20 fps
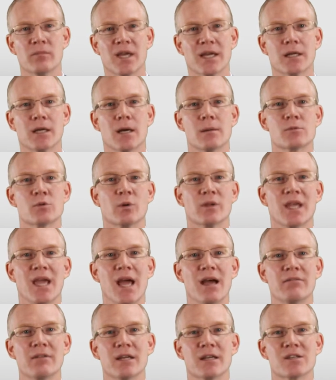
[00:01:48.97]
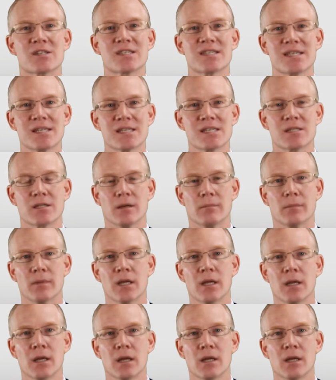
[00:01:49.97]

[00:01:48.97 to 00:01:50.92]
that comes with having a system